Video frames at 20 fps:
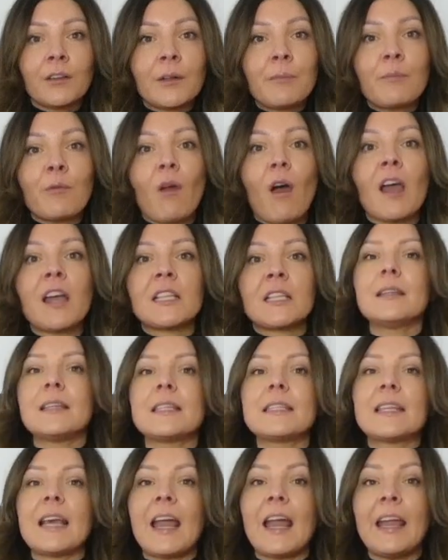the price. It
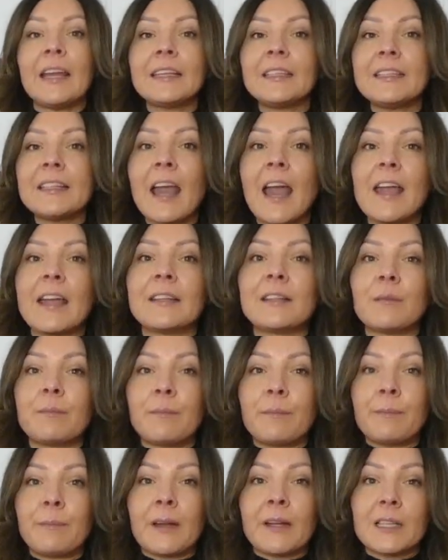is 88
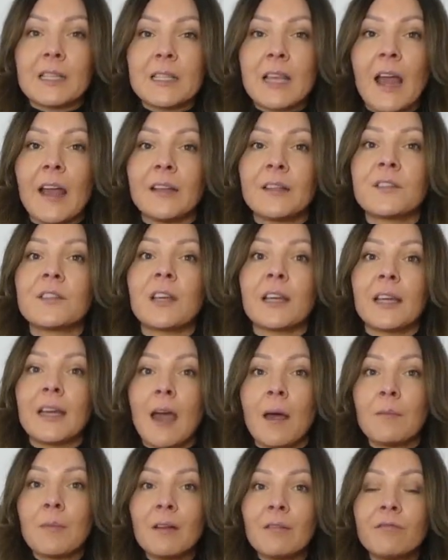
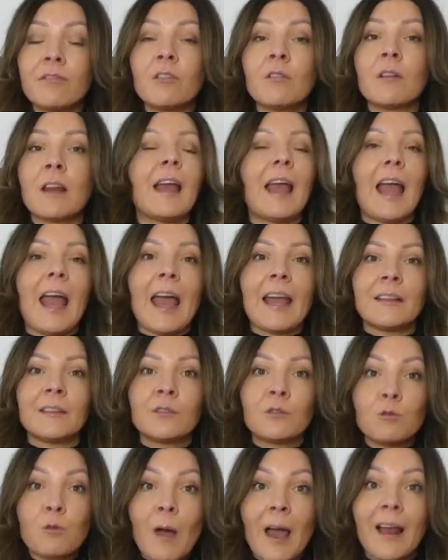camel wool
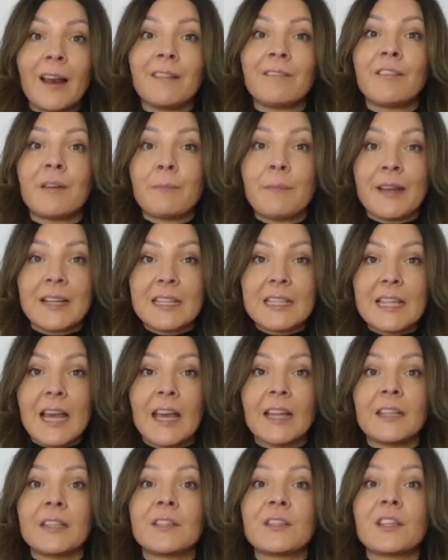and
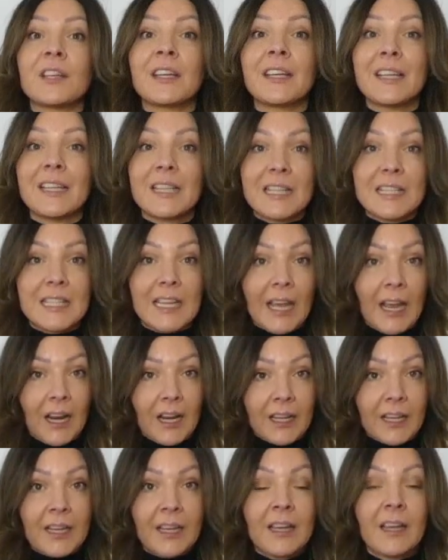12%
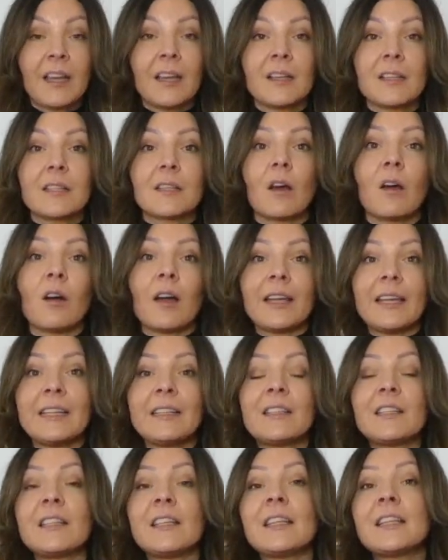silk. So
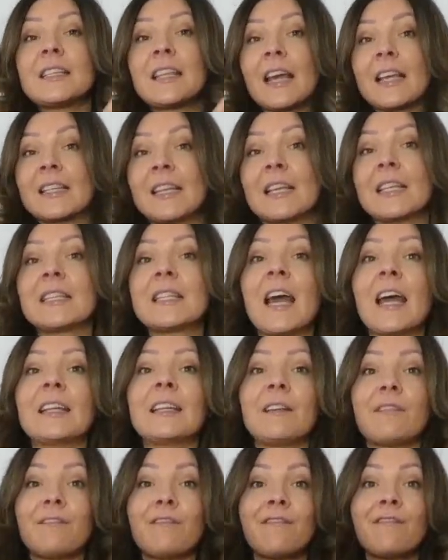it is, as I
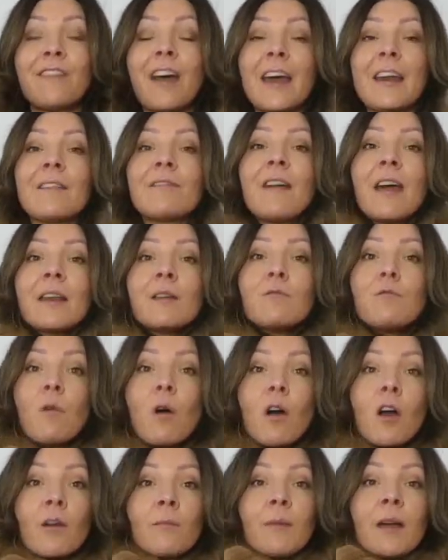said, very, very
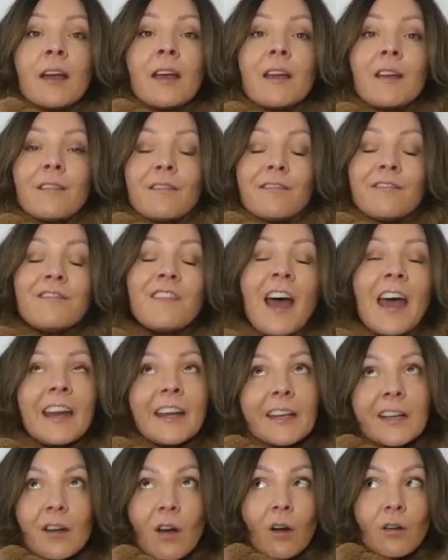warm,
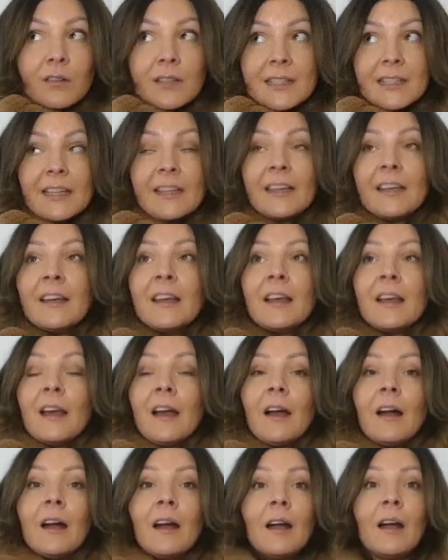very cozy.
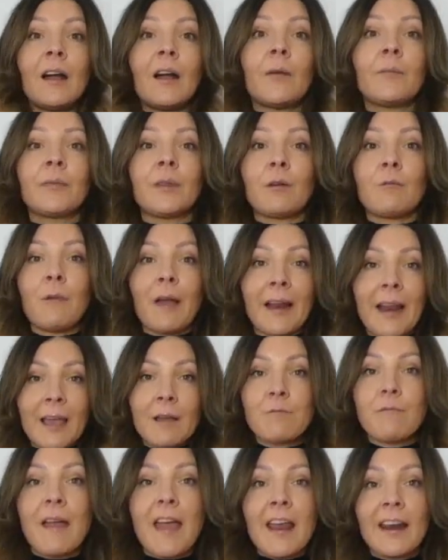Um, when
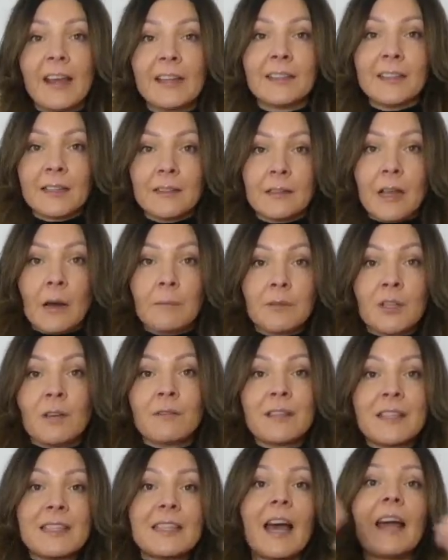I wear it, in terms of
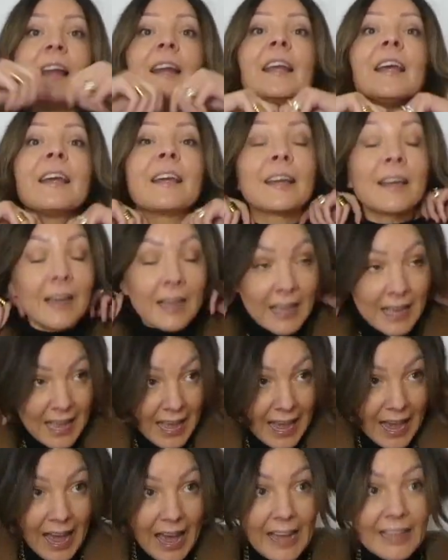styling,
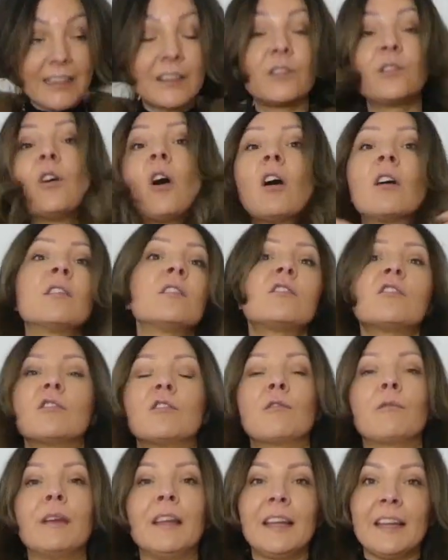I don't
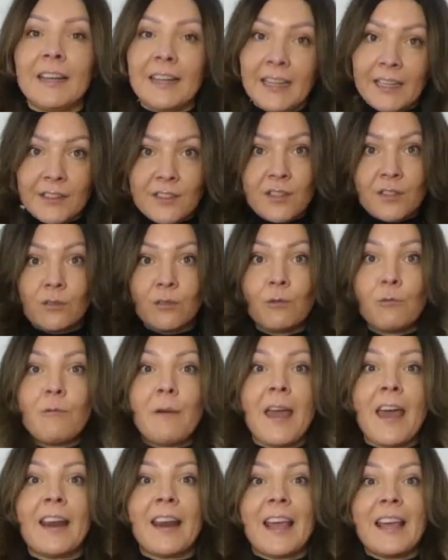really need to
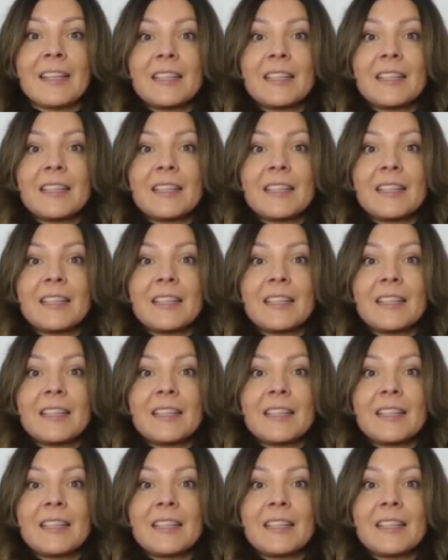wear a